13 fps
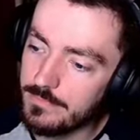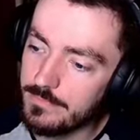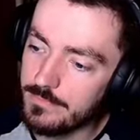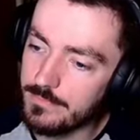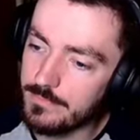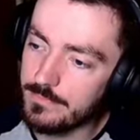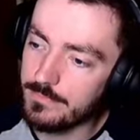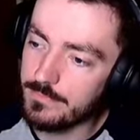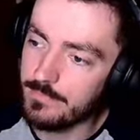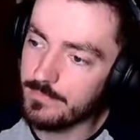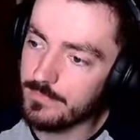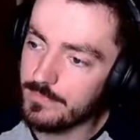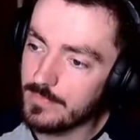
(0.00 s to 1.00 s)
Hmm.
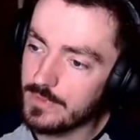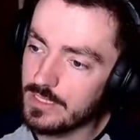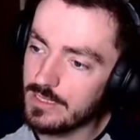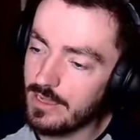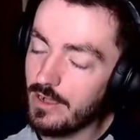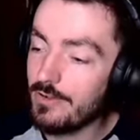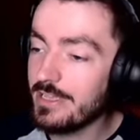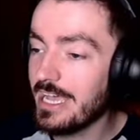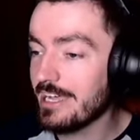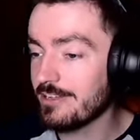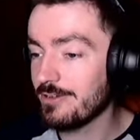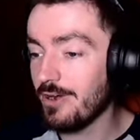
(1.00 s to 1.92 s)
Oh yeah.